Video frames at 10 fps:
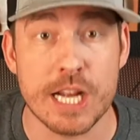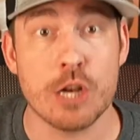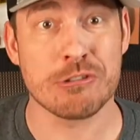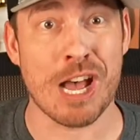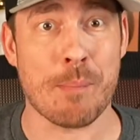It
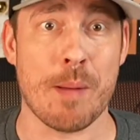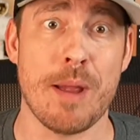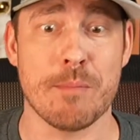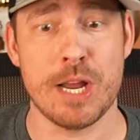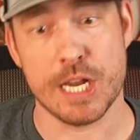goes up, I
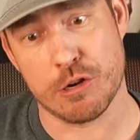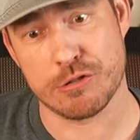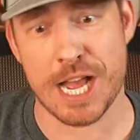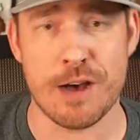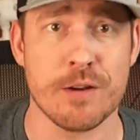make money. It goes
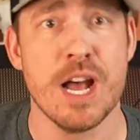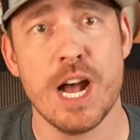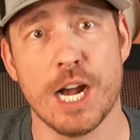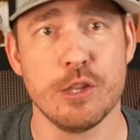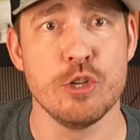down,
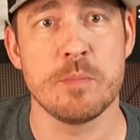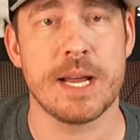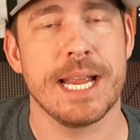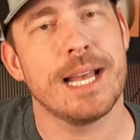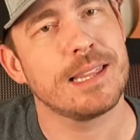I lose
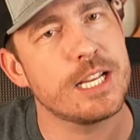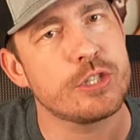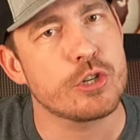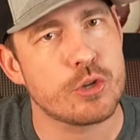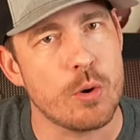money,
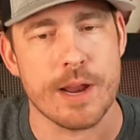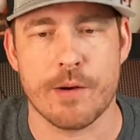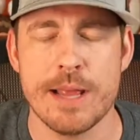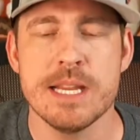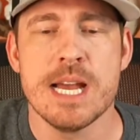unless you're shorting,
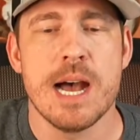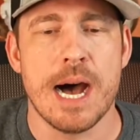right?